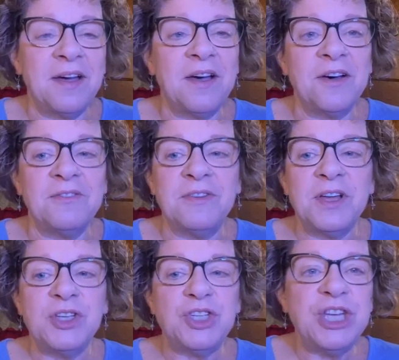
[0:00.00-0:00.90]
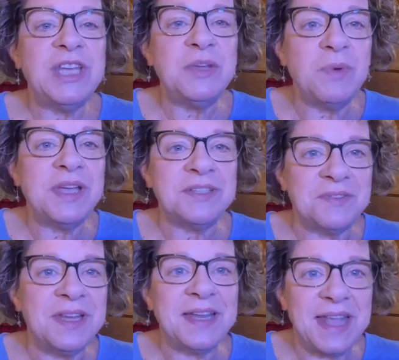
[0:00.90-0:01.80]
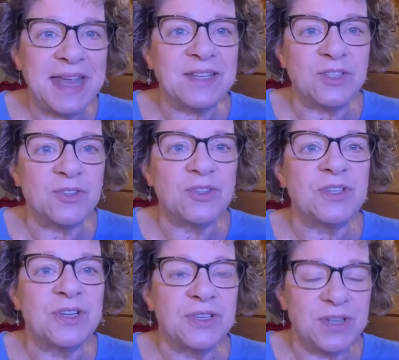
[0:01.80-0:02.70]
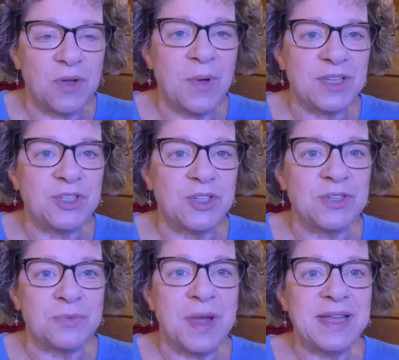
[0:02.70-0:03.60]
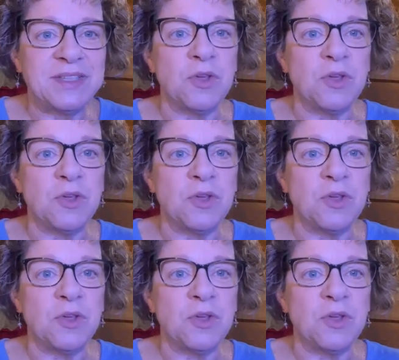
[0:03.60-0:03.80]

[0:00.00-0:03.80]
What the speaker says: of cheeky ways of getting answers to questions, right?